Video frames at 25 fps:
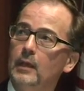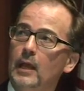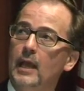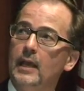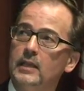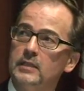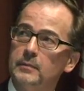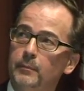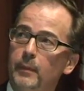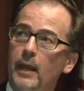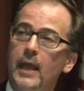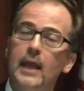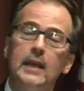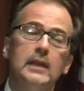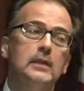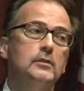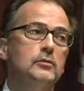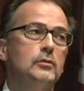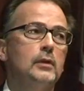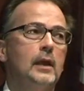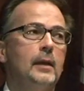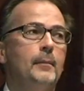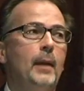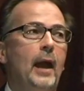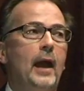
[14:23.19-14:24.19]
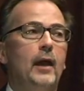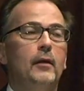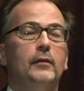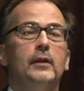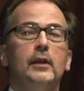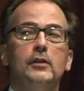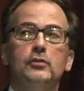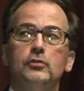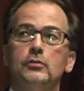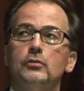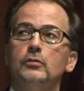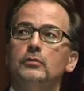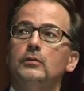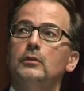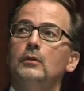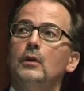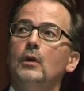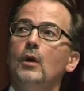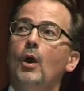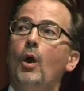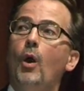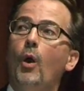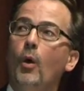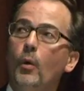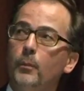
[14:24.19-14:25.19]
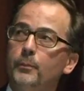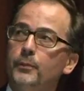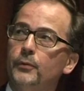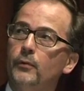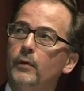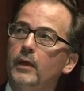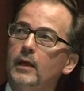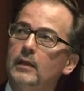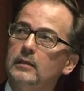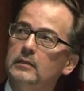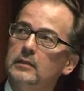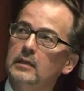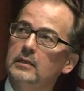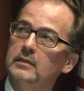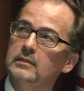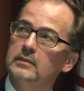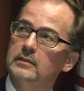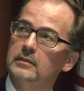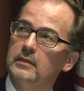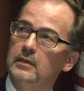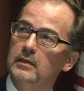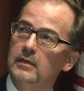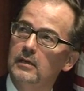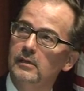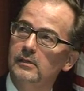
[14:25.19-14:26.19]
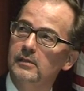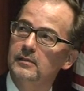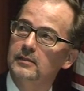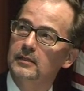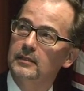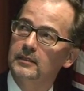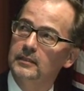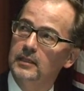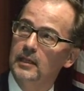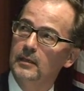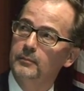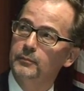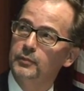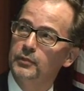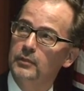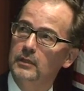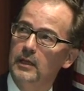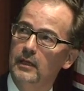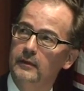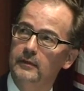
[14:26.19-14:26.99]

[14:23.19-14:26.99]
explaining to them how they should operate this, this exception.